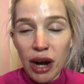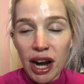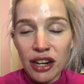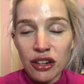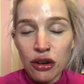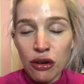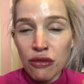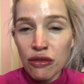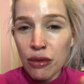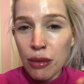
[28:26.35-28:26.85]
I
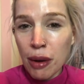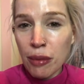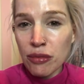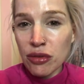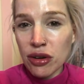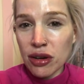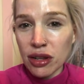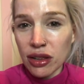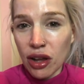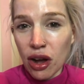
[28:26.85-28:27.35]
don't
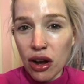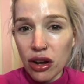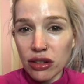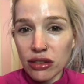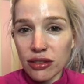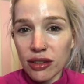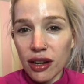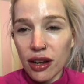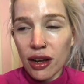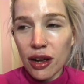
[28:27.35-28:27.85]
remember a
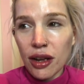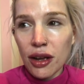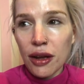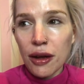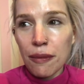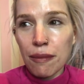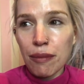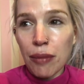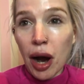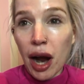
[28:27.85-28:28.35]
lot,
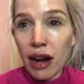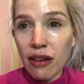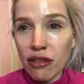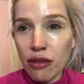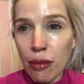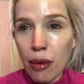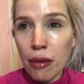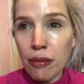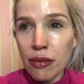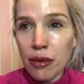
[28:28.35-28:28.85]
but I
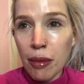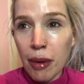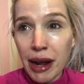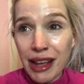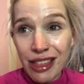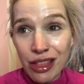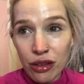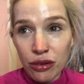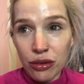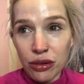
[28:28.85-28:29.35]
remember my
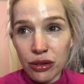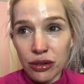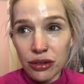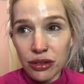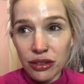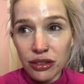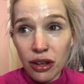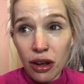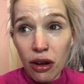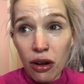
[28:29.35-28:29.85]

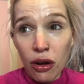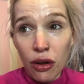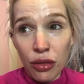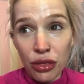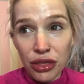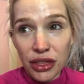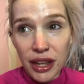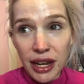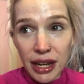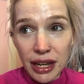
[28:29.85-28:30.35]
thoughts
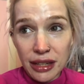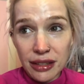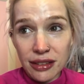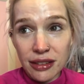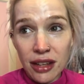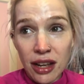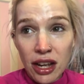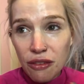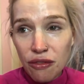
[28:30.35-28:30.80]
on this.